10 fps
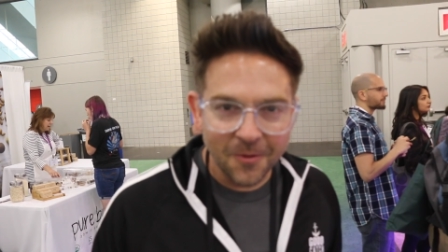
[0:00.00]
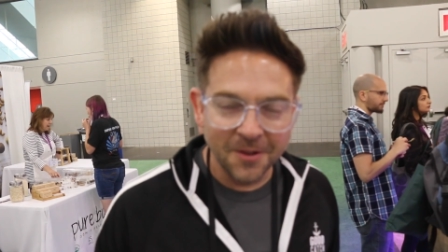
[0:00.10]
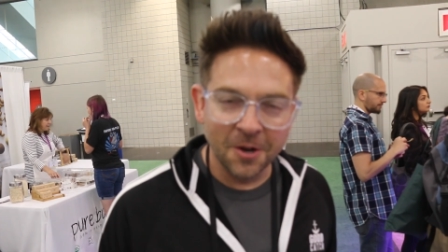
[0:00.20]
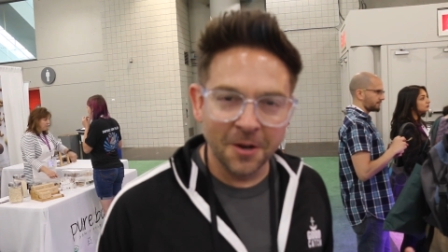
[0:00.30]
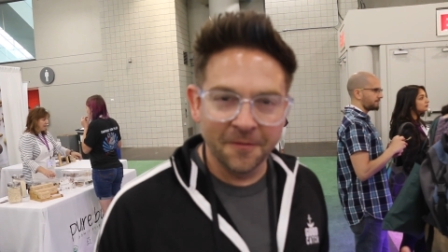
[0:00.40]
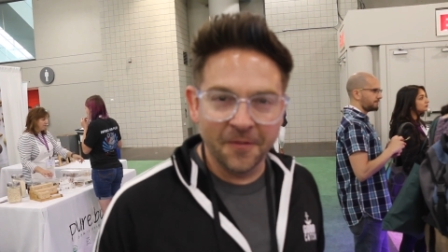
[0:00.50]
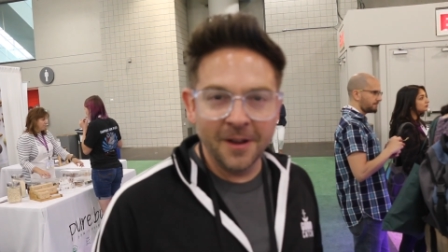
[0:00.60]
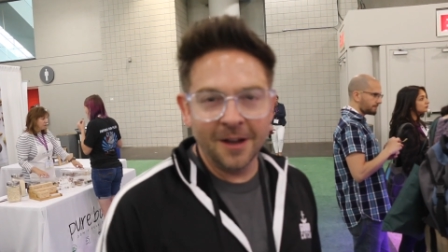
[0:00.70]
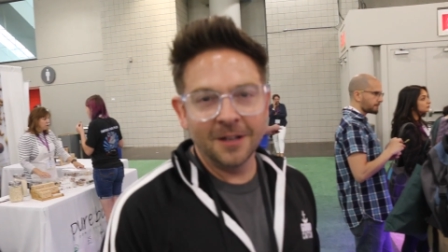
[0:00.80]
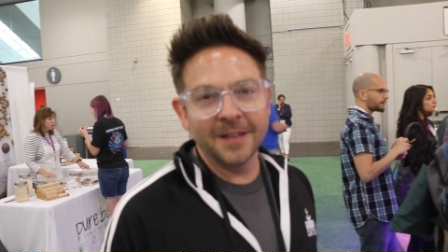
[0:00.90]
When you're on your
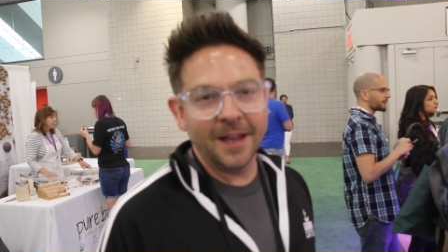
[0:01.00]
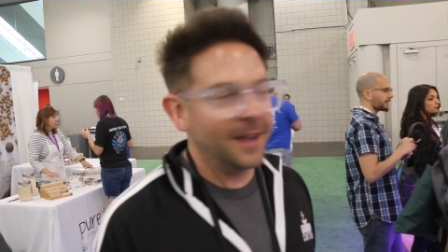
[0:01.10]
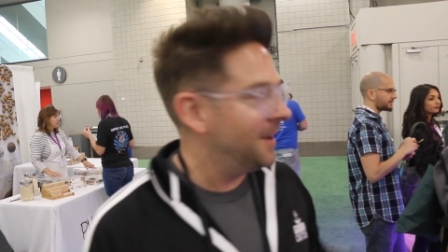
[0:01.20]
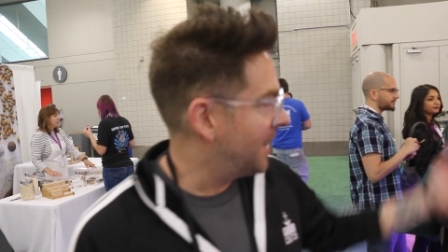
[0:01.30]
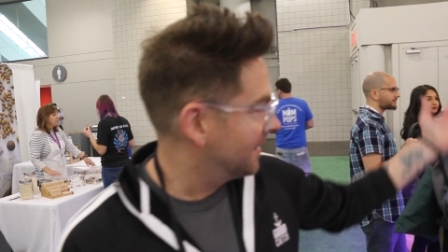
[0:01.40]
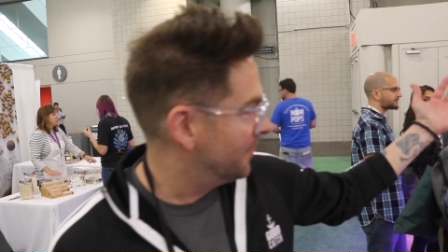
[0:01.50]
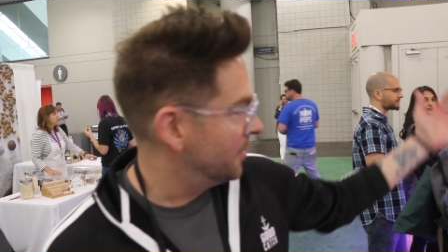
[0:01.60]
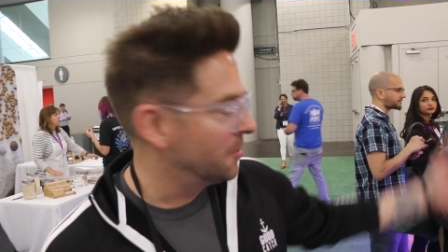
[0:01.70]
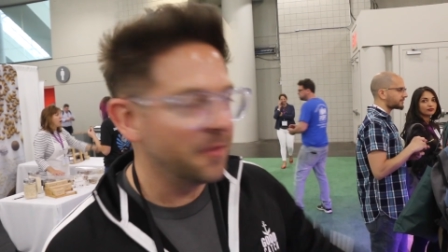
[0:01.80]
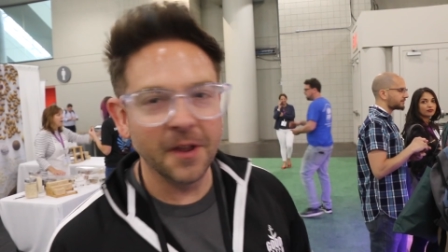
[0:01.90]
feet all day at the
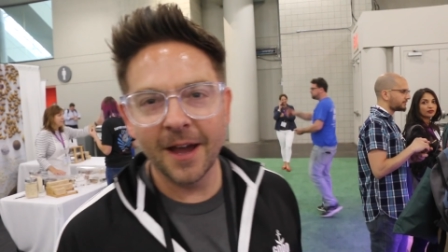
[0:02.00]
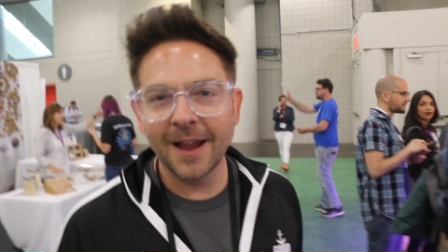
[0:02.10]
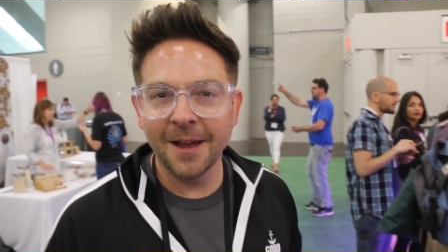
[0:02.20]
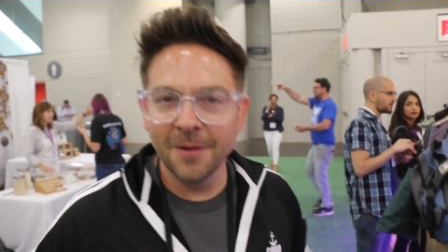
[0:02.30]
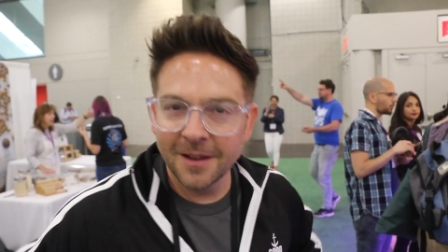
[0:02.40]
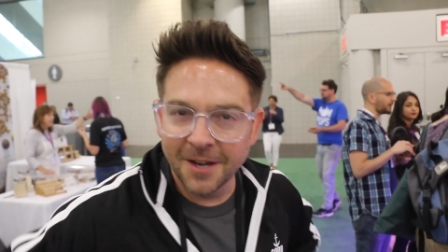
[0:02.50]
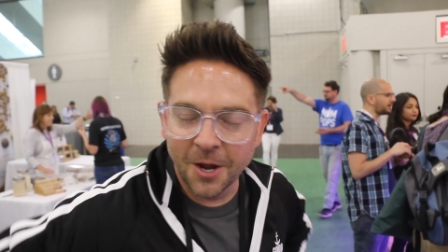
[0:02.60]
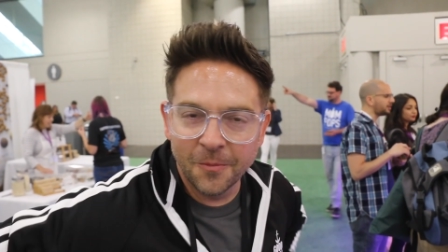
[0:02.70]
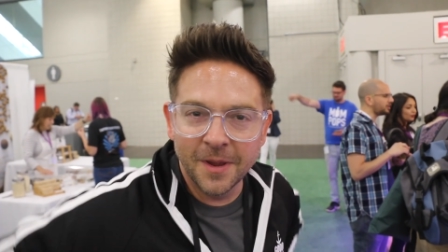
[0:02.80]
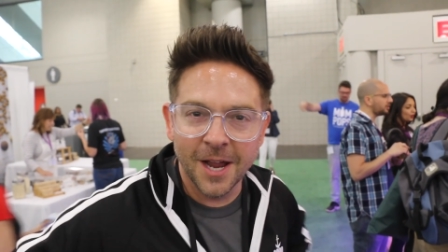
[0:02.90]
booth, you gotta have, you
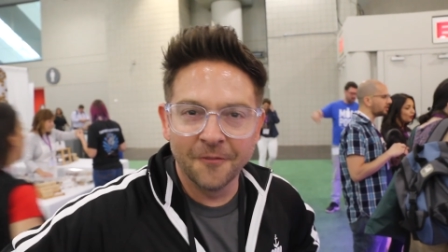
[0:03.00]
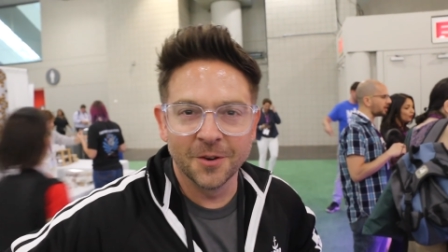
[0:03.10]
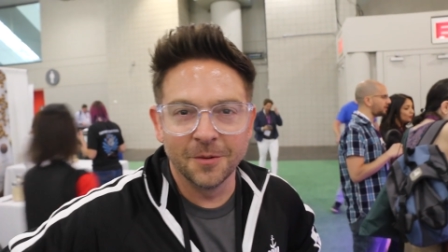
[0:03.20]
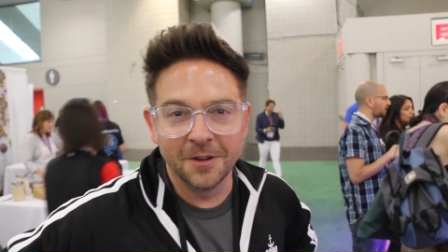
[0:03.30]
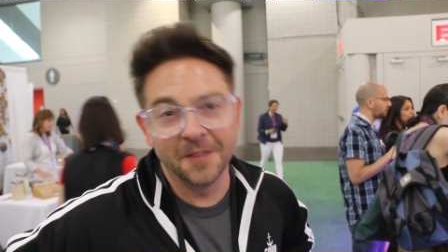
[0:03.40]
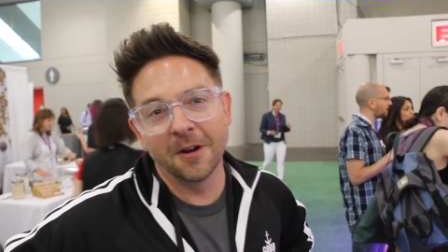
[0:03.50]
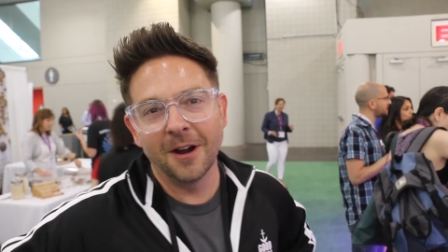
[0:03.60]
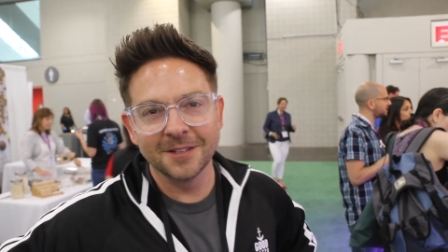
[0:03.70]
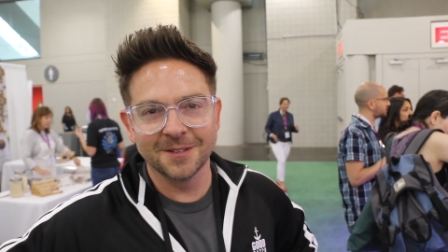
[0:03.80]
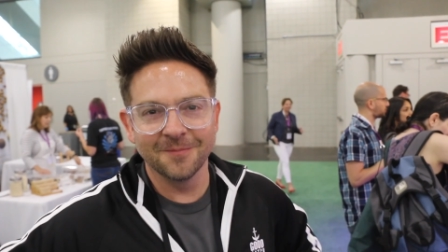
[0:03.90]
know, be comfortable, and they're
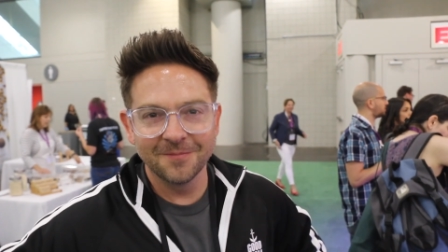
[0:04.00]
awesome.